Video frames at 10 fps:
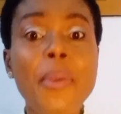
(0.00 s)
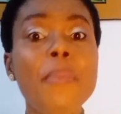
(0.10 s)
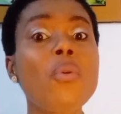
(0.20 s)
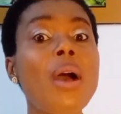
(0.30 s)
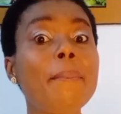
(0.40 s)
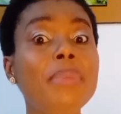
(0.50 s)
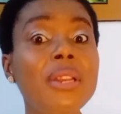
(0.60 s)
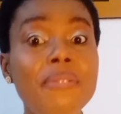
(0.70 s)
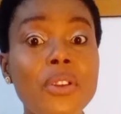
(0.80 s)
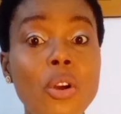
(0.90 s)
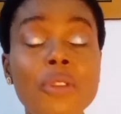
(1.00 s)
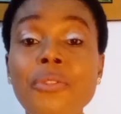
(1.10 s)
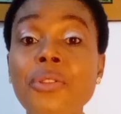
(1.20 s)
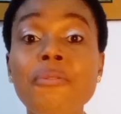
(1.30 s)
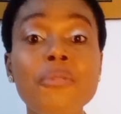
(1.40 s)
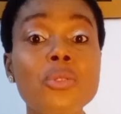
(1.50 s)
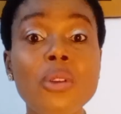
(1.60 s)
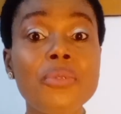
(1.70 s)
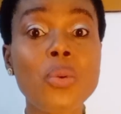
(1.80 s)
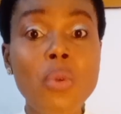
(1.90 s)
People who are believing God for the fruit
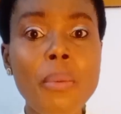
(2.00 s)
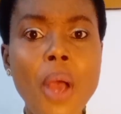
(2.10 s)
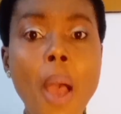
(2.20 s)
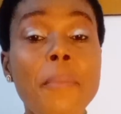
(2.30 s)
of the womb.